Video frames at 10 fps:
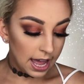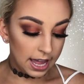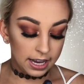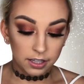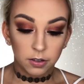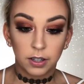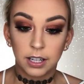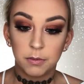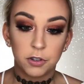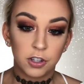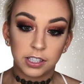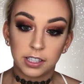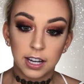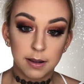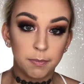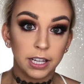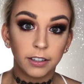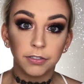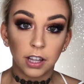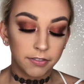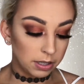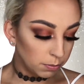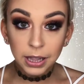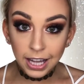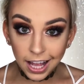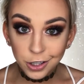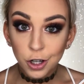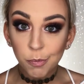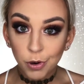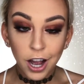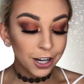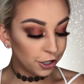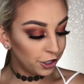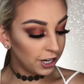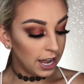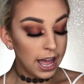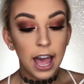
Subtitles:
and going in with just a big fluffy blush brush.